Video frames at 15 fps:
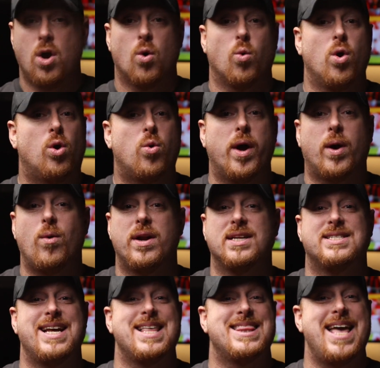Real quick, want to
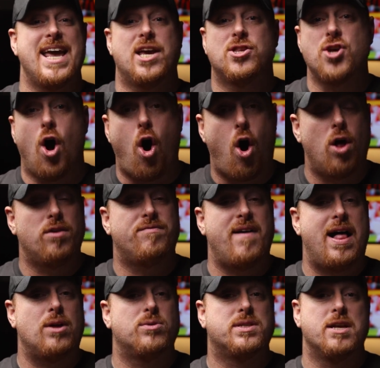say thank you to all the
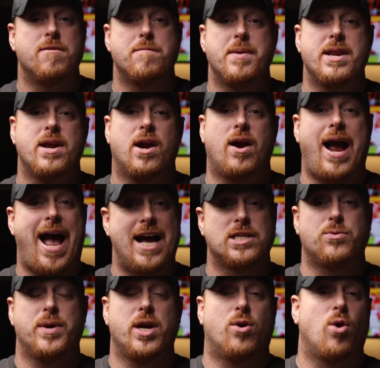followers that have been here as
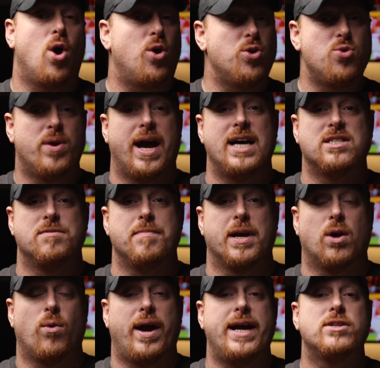we grow. You guys have been
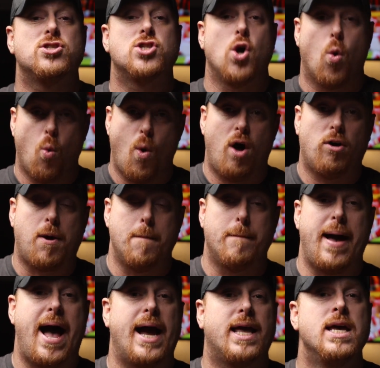great, so welcome
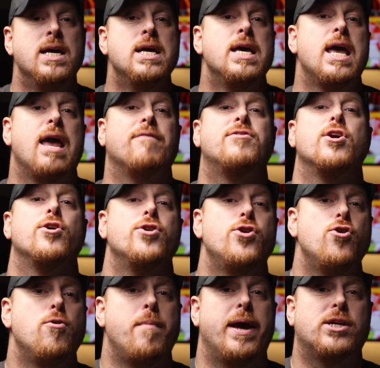back. If you're
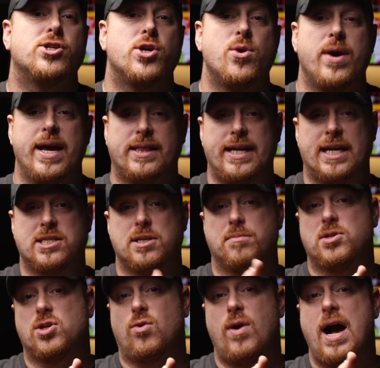new, make sure you hit that
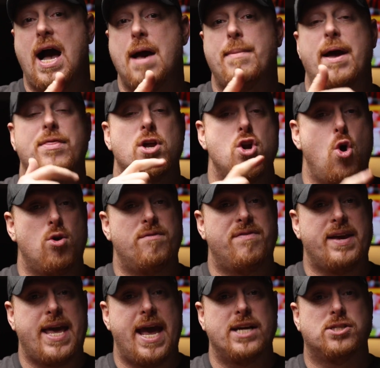subscribe and the
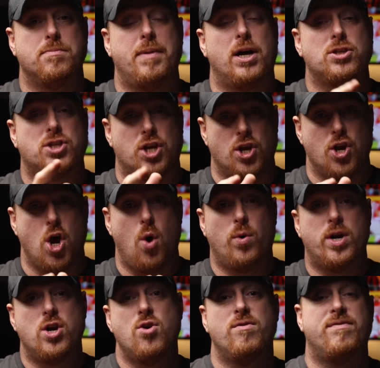notification bell so you know
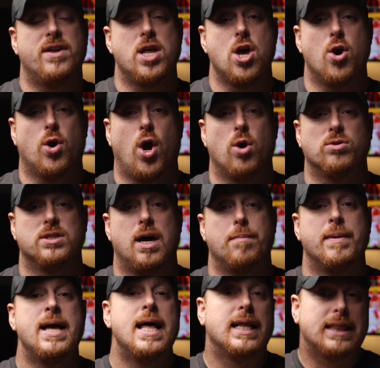when a new video goes
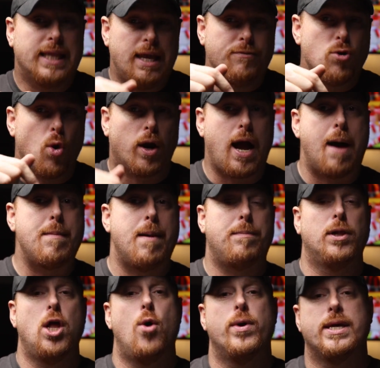up. Leave your comment
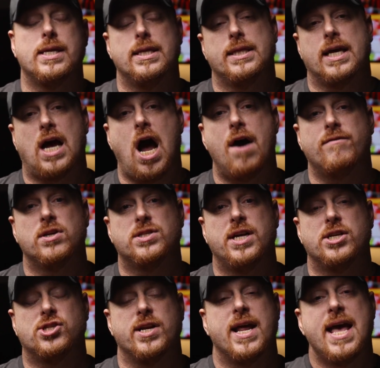below in the
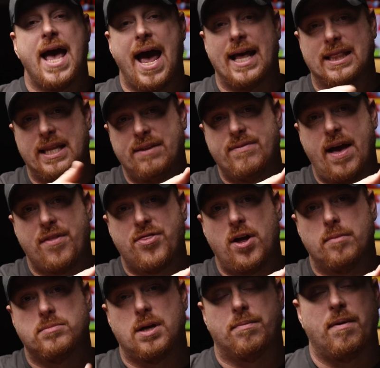conversation, and leave that
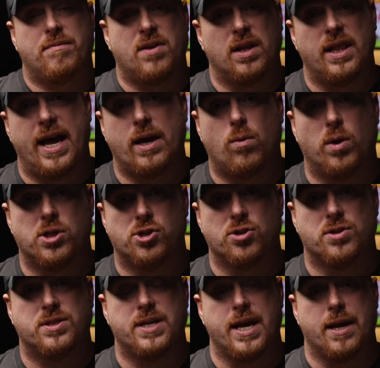thumbs up if you like what you're
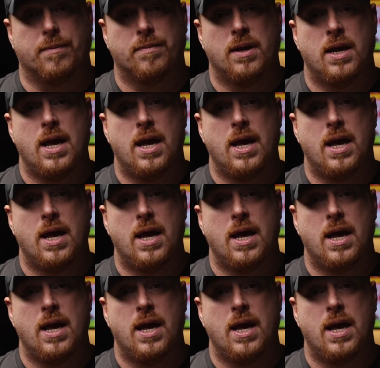seeing.